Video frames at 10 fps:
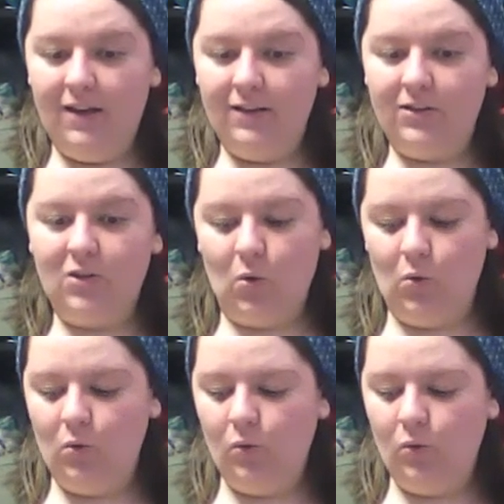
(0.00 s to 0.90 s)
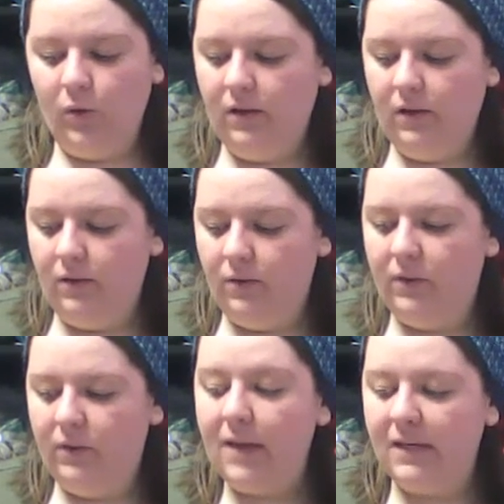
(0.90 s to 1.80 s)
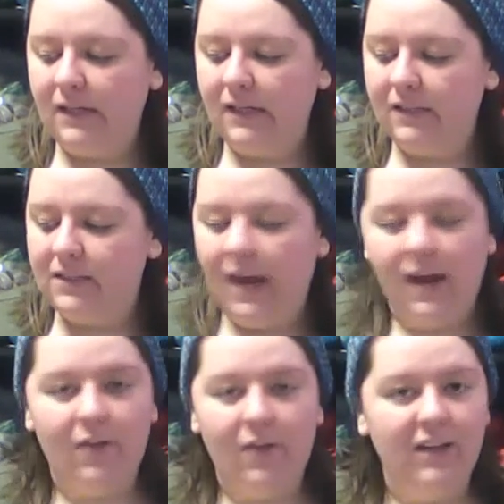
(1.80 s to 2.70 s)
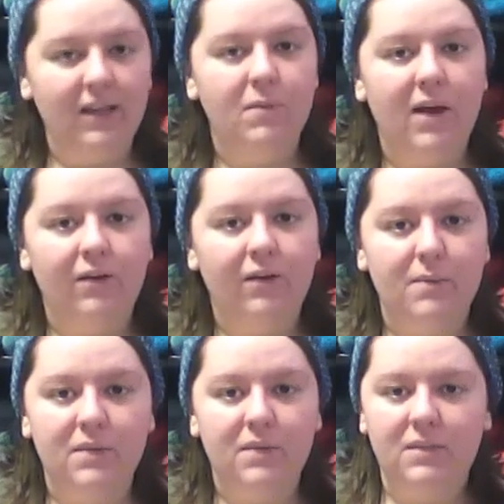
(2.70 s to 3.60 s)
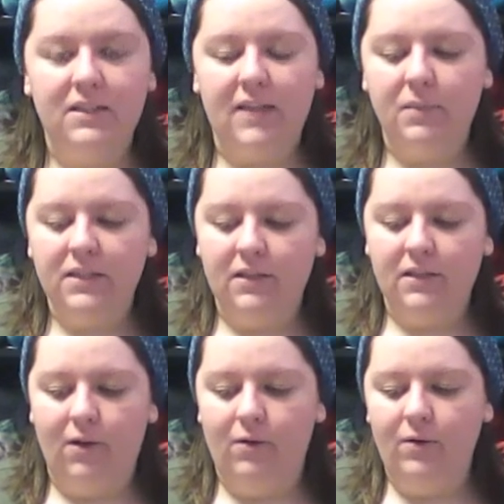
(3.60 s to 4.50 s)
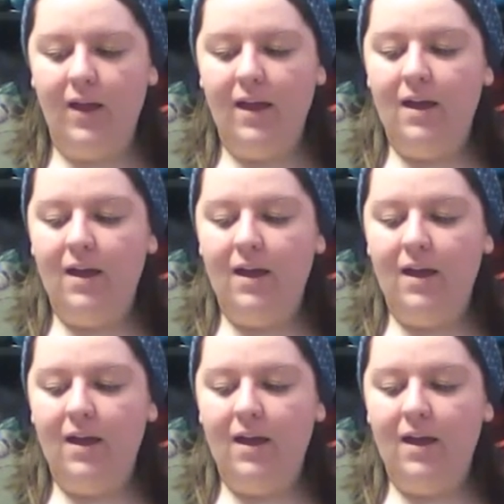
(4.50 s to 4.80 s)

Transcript: So, with that being said, I think that about wraps up this episode.